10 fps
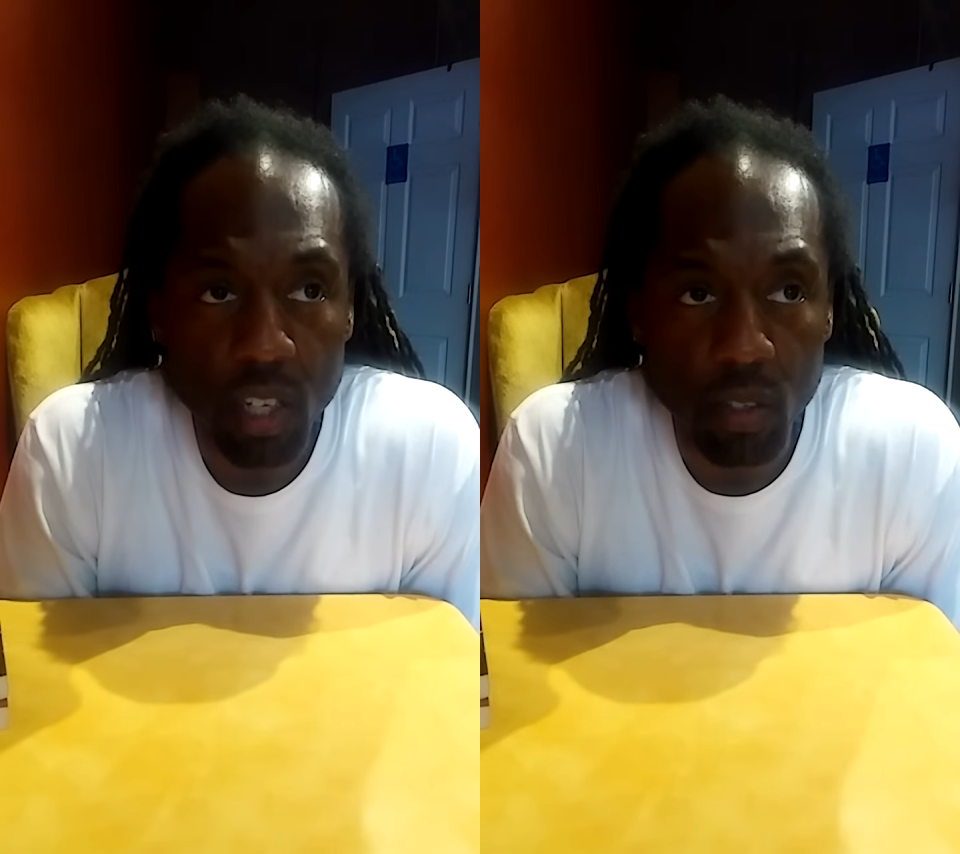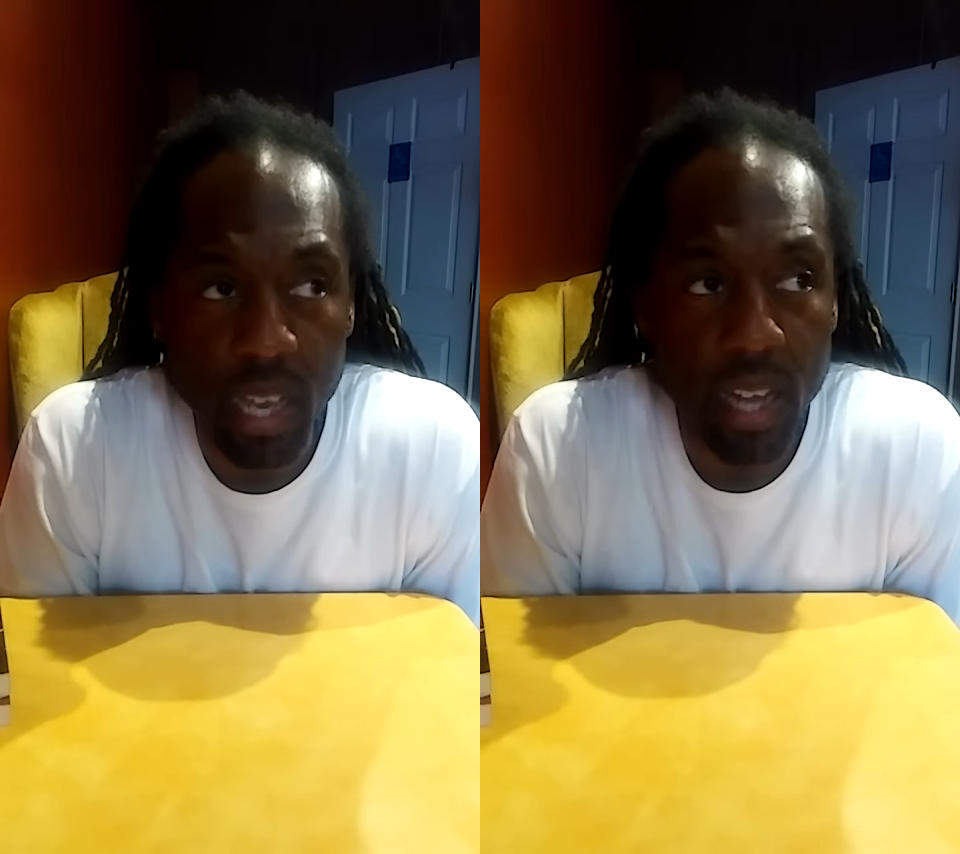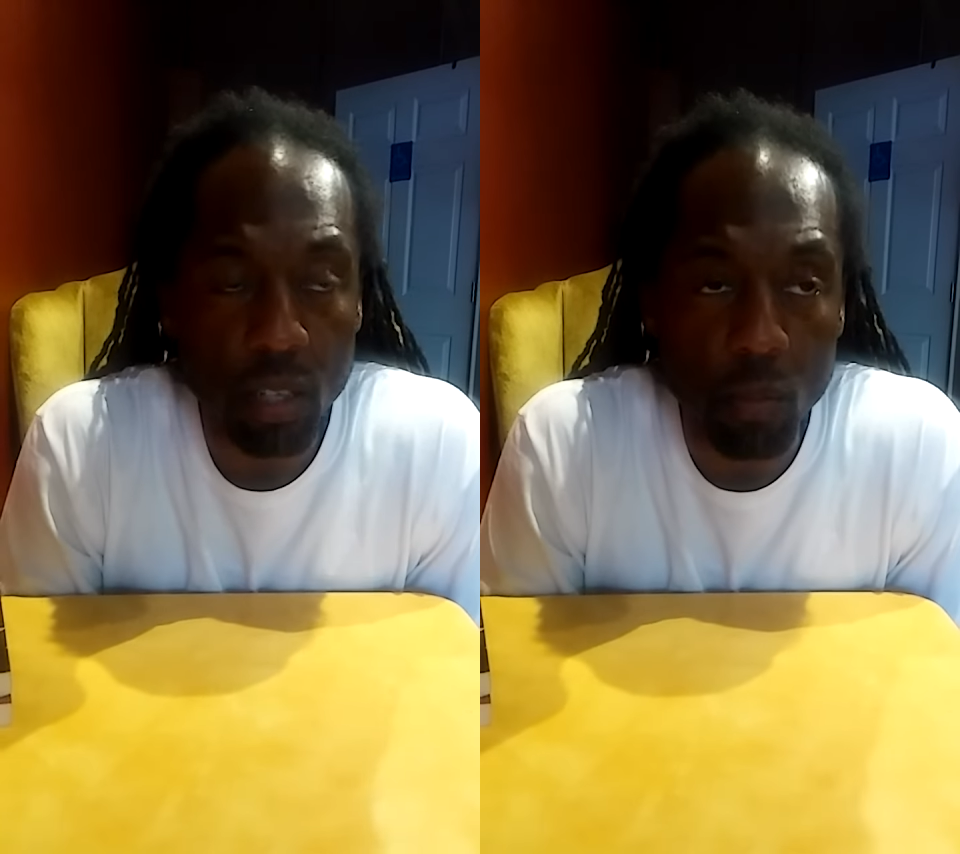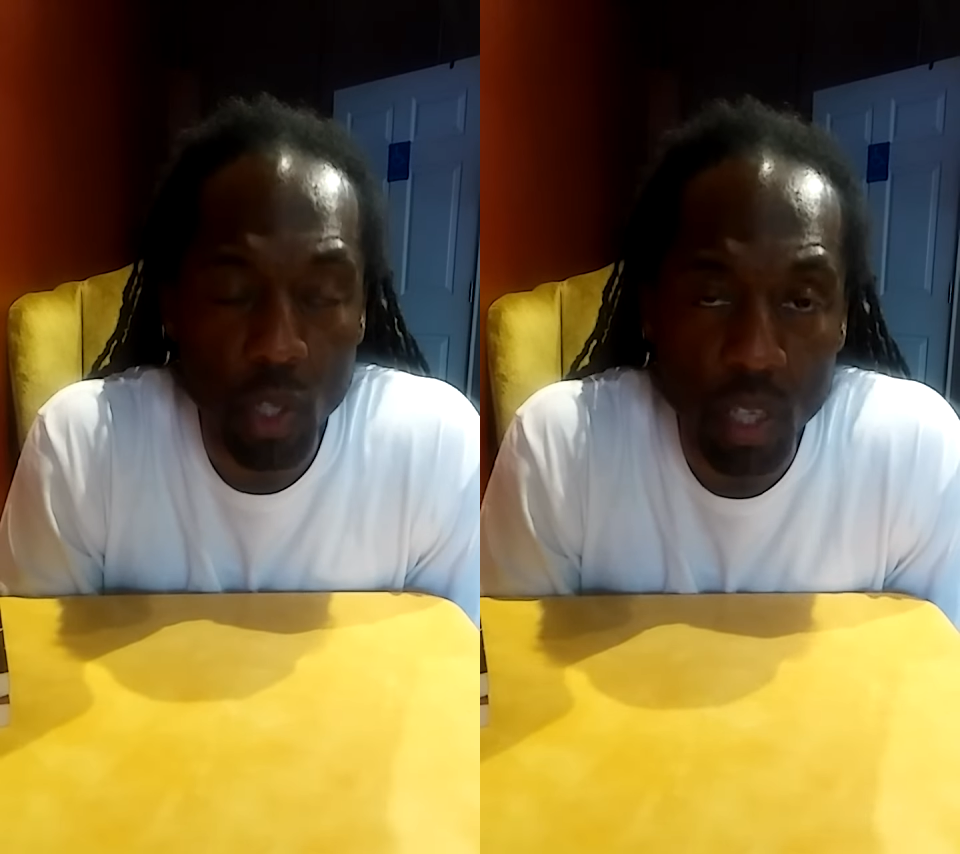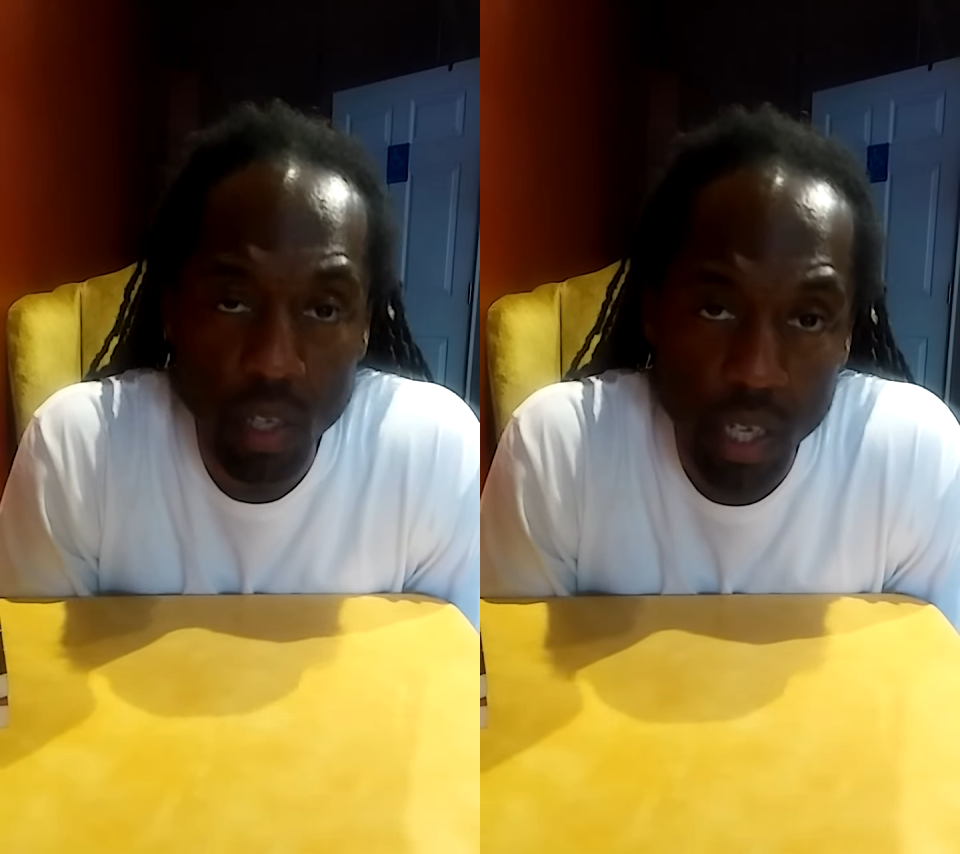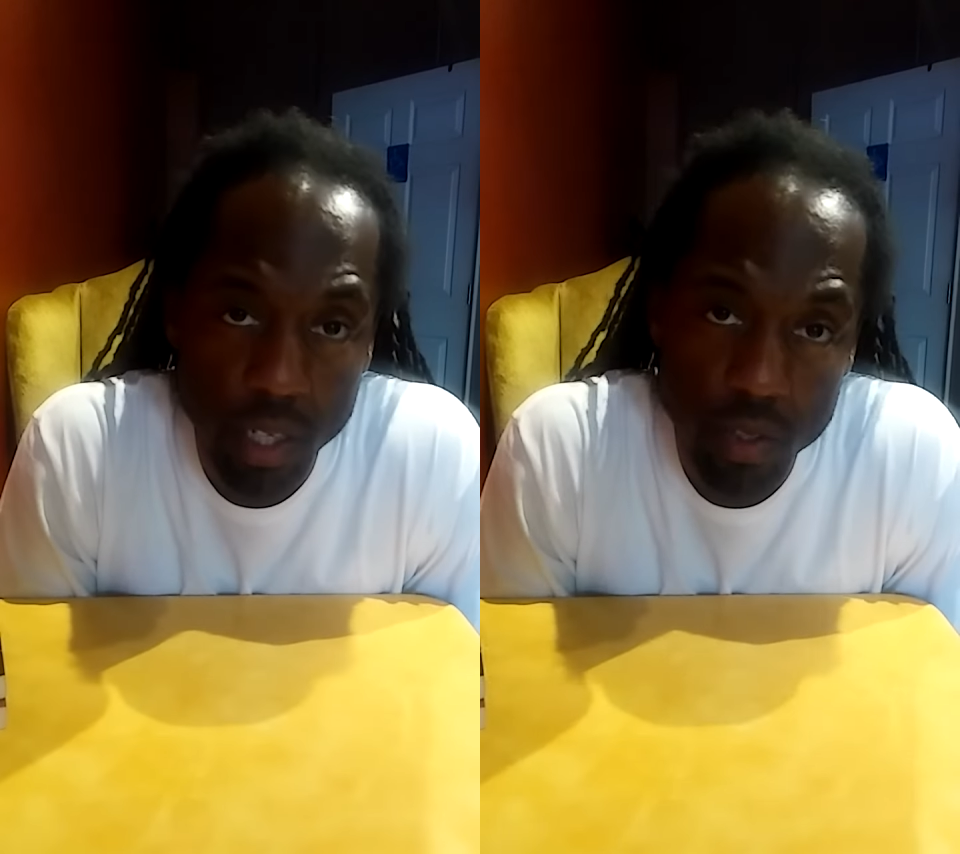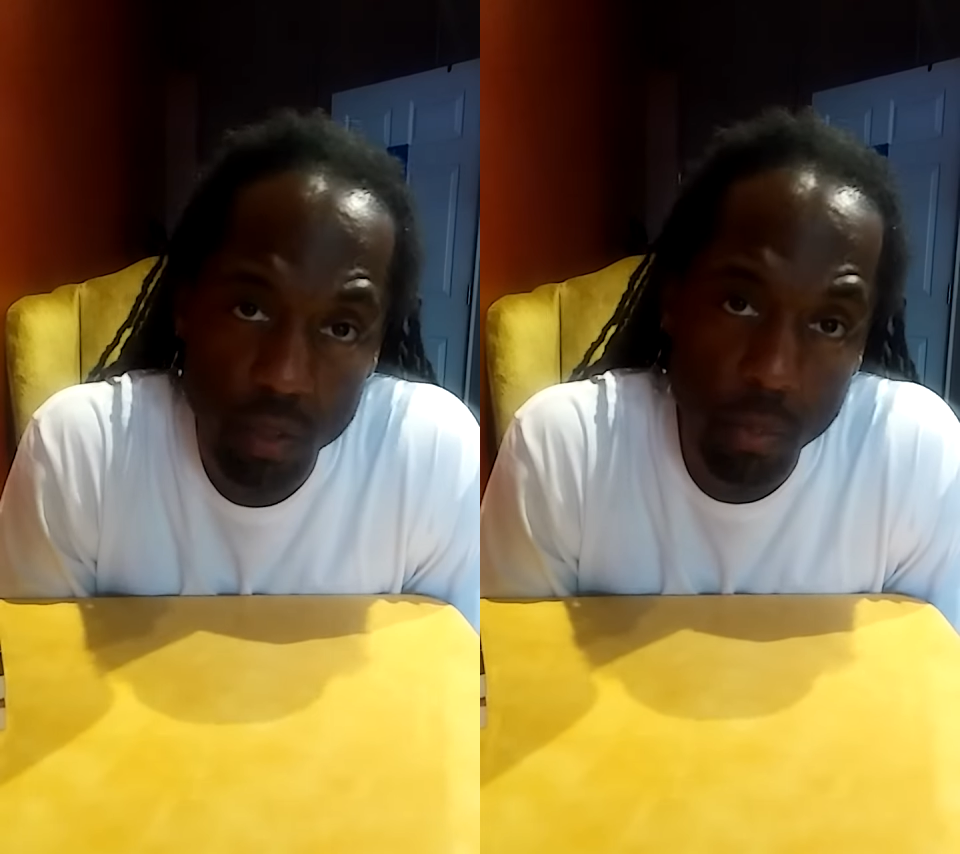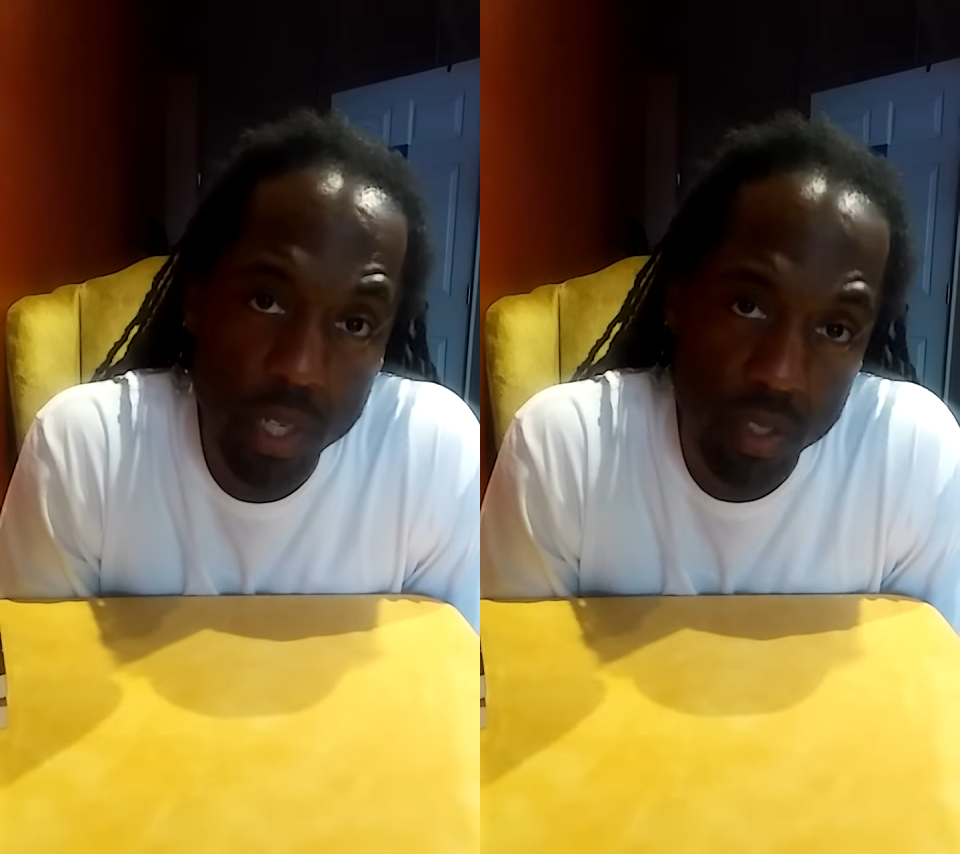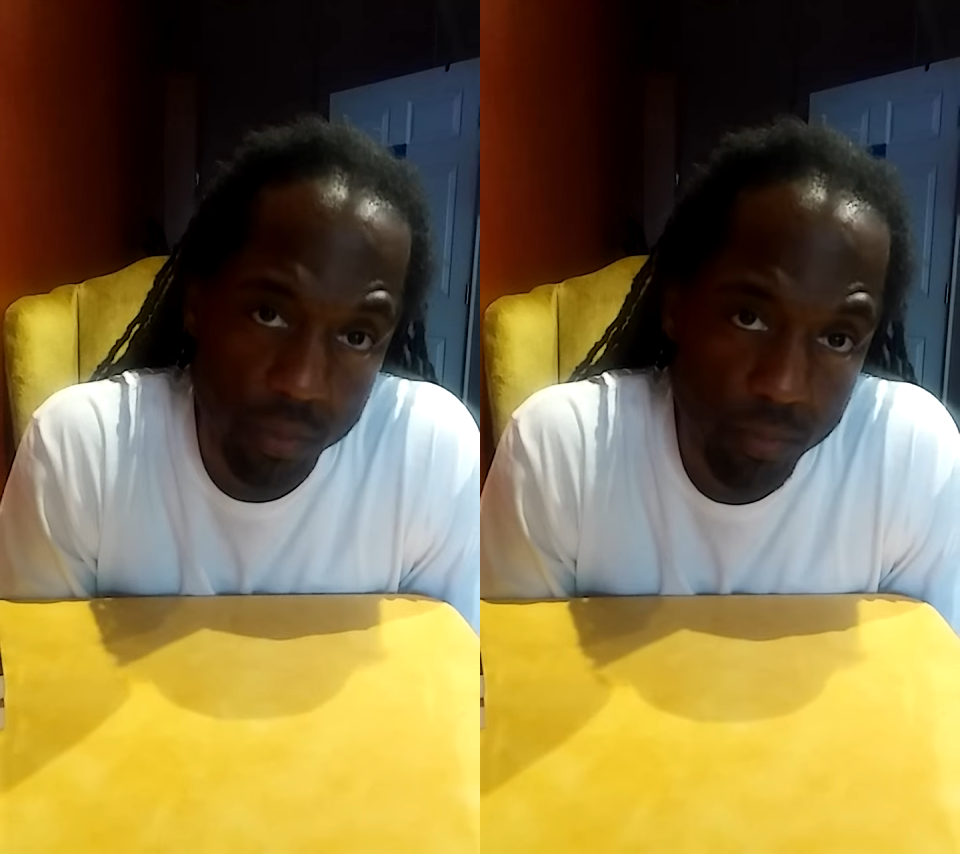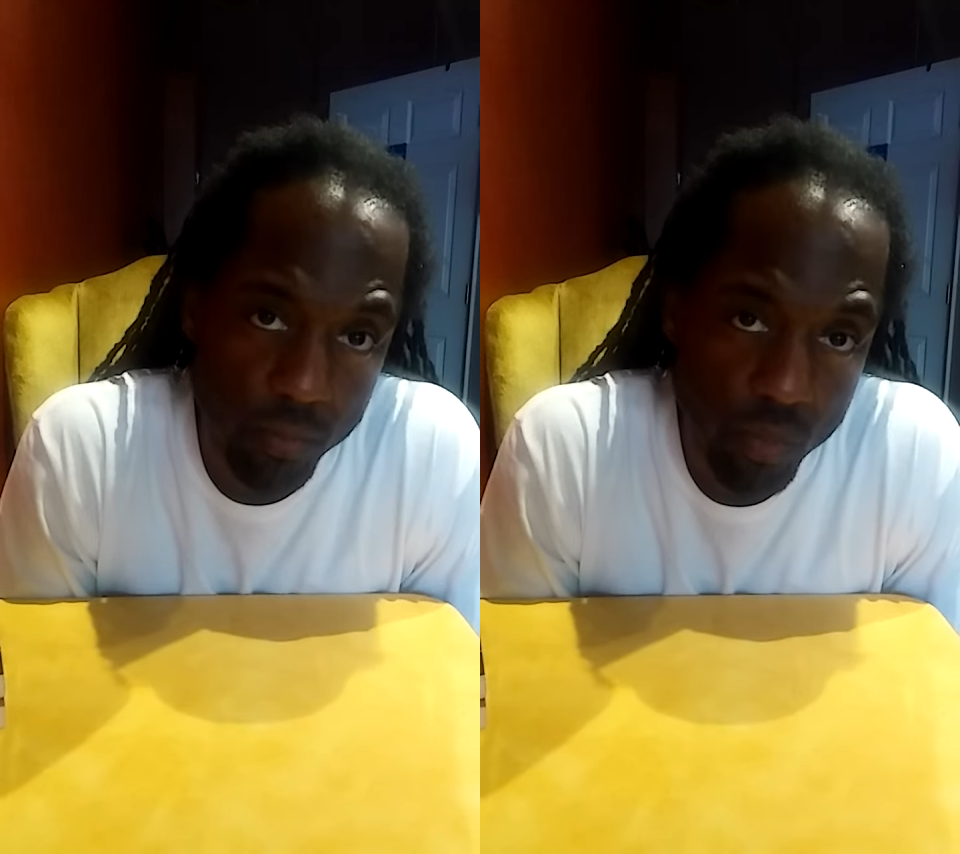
they've gotten a million years in prison.